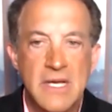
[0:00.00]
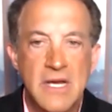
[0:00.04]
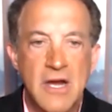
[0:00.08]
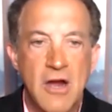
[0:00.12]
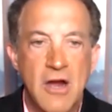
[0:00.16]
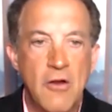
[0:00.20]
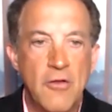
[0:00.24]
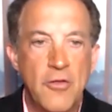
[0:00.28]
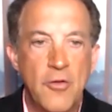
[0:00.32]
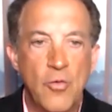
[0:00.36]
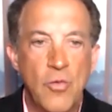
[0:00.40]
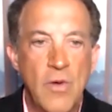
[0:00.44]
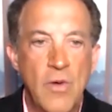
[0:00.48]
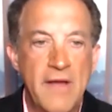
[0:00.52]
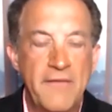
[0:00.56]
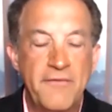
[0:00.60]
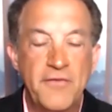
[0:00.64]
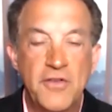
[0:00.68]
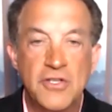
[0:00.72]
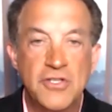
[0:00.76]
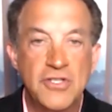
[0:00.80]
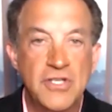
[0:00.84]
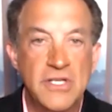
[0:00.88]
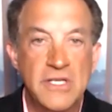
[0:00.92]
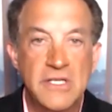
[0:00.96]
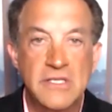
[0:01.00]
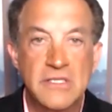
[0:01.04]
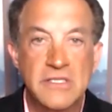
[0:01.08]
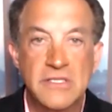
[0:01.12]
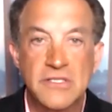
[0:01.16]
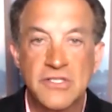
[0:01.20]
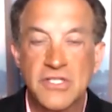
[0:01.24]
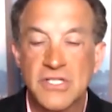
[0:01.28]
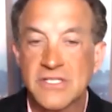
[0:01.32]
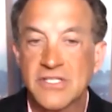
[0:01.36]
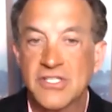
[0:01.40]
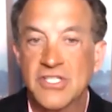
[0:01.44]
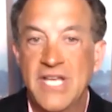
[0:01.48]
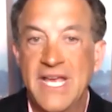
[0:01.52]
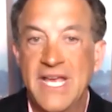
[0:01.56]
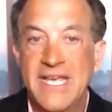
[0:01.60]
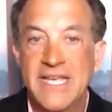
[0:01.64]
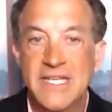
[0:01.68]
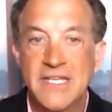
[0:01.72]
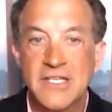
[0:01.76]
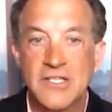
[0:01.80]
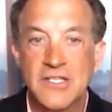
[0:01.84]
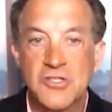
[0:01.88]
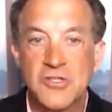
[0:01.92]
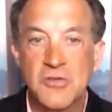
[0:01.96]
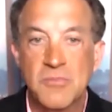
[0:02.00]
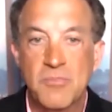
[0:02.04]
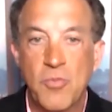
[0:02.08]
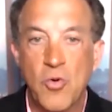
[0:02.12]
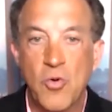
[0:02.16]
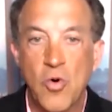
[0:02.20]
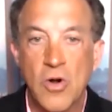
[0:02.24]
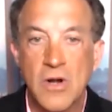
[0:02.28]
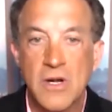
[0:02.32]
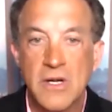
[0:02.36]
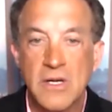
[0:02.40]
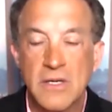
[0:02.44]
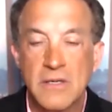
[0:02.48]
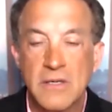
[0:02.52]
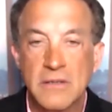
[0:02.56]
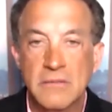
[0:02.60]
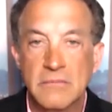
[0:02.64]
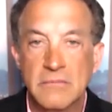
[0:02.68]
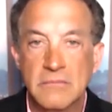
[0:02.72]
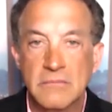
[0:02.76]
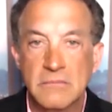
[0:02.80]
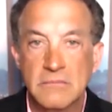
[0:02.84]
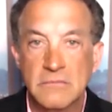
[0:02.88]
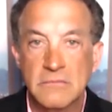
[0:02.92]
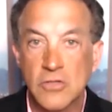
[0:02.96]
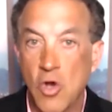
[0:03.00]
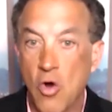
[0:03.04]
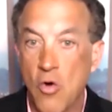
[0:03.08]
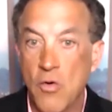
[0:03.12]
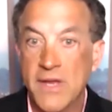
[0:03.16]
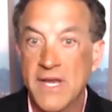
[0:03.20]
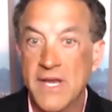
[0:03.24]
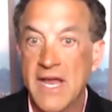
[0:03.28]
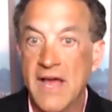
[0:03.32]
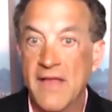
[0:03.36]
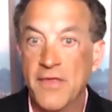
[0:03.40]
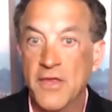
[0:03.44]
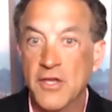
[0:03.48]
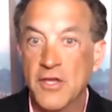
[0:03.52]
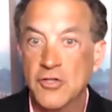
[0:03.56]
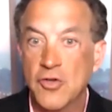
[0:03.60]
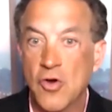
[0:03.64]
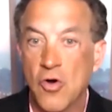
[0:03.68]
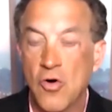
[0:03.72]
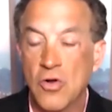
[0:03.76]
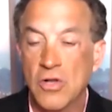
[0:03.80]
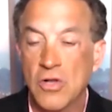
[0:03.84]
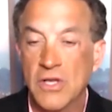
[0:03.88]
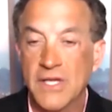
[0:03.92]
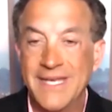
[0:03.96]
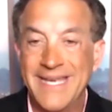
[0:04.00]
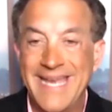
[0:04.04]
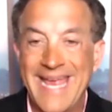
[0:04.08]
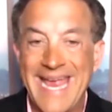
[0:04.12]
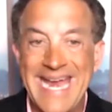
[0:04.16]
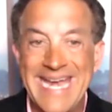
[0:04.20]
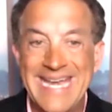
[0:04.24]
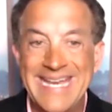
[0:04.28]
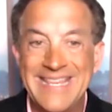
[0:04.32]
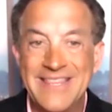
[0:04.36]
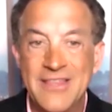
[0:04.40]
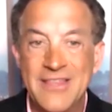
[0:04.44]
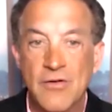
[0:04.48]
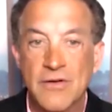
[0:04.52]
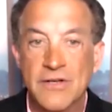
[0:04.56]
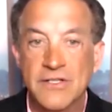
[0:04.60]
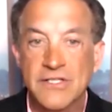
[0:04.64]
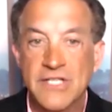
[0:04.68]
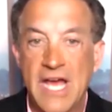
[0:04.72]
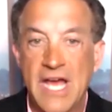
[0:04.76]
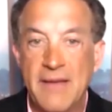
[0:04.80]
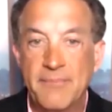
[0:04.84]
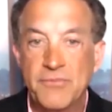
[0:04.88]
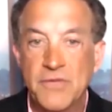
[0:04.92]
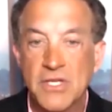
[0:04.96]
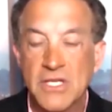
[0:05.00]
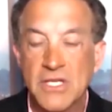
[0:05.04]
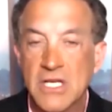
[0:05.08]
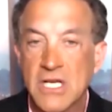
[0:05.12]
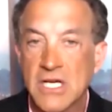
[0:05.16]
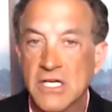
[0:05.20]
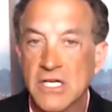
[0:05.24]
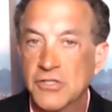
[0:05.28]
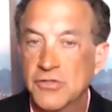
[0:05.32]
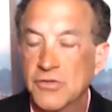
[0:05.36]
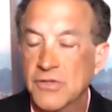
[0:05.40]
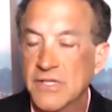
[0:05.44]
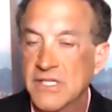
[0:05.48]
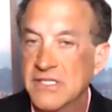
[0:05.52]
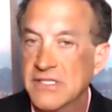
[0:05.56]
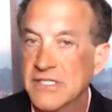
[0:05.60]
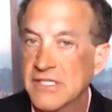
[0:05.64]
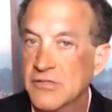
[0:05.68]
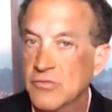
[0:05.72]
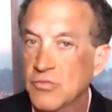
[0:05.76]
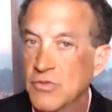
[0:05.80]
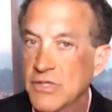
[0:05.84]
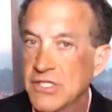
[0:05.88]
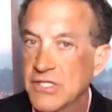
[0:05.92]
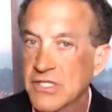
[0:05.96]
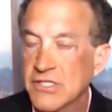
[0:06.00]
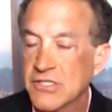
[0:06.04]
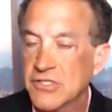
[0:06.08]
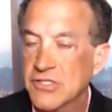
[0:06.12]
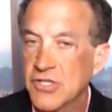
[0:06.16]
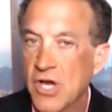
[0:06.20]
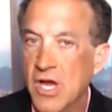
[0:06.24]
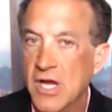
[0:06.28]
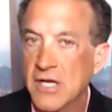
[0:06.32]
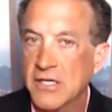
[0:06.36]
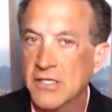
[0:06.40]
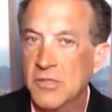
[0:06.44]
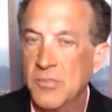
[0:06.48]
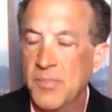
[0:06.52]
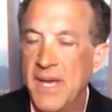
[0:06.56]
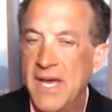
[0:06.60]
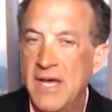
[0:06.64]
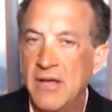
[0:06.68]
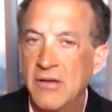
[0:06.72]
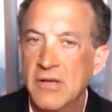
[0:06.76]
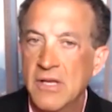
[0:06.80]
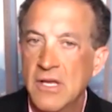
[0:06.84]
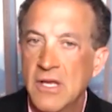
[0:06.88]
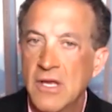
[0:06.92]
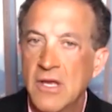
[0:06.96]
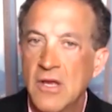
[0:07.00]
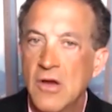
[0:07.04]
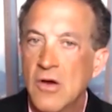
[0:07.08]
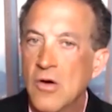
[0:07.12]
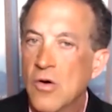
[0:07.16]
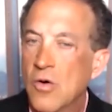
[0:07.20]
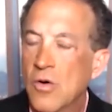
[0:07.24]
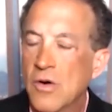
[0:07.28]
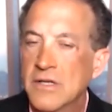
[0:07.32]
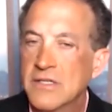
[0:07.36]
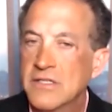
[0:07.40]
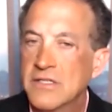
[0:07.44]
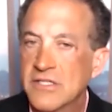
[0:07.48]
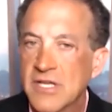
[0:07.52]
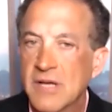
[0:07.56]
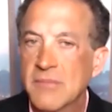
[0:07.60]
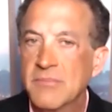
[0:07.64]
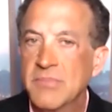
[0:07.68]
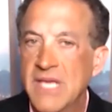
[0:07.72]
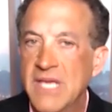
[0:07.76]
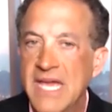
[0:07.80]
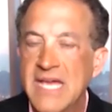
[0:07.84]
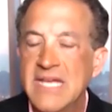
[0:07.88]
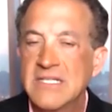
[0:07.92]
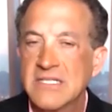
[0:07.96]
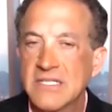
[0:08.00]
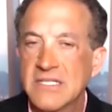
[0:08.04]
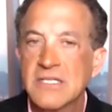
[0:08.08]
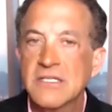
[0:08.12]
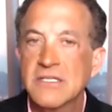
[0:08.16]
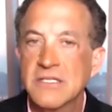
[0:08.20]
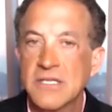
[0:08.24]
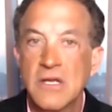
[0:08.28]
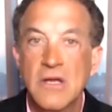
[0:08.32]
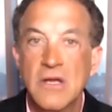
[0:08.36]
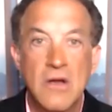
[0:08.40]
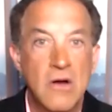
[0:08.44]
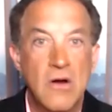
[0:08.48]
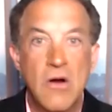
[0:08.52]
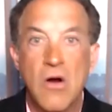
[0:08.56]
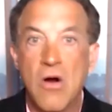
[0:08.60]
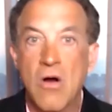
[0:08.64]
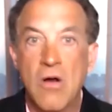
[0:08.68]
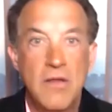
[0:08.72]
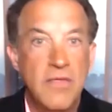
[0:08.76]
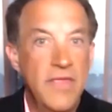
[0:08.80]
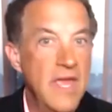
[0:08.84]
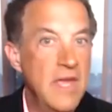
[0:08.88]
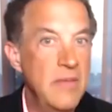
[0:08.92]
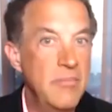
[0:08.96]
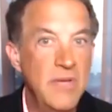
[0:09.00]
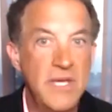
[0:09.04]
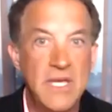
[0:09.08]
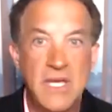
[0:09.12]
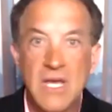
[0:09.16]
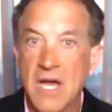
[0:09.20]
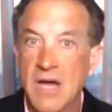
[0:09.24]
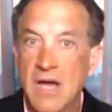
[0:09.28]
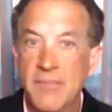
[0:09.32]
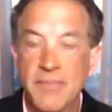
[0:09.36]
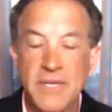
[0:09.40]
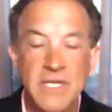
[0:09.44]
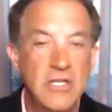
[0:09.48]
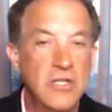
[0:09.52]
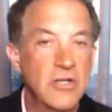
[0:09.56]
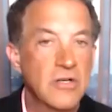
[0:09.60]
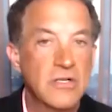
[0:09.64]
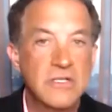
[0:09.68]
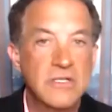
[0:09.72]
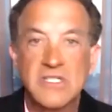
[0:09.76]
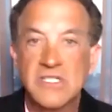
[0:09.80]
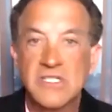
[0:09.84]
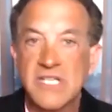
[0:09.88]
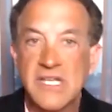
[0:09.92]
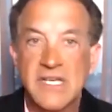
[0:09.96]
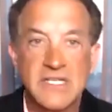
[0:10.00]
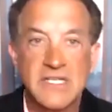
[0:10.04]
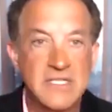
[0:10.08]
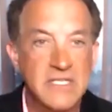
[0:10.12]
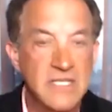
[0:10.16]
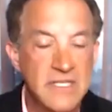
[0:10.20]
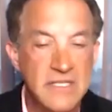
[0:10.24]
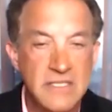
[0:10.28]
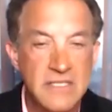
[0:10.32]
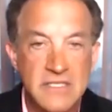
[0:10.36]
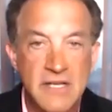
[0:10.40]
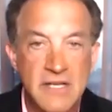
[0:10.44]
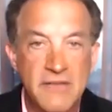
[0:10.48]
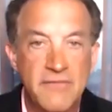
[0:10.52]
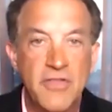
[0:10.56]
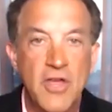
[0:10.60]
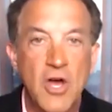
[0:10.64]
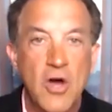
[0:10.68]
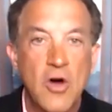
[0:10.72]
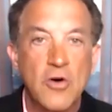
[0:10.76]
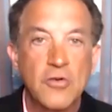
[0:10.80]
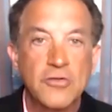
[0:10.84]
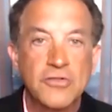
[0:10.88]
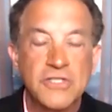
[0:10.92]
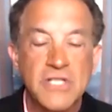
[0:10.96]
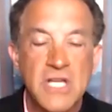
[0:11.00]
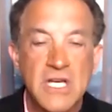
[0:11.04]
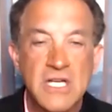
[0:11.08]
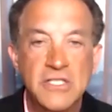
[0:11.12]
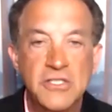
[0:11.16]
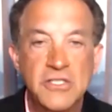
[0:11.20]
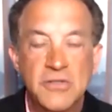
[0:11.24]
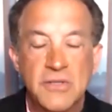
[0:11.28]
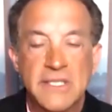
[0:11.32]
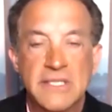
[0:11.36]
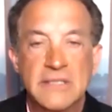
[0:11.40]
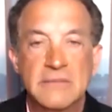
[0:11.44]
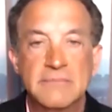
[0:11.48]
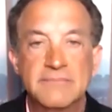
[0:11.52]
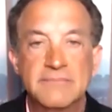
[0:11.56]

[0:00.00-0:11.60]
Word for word: Are the refugees just taking support, going on the dole and hating their adopted countries, as we just talked about? Or in some cases, are they becoming good citizens of the host country?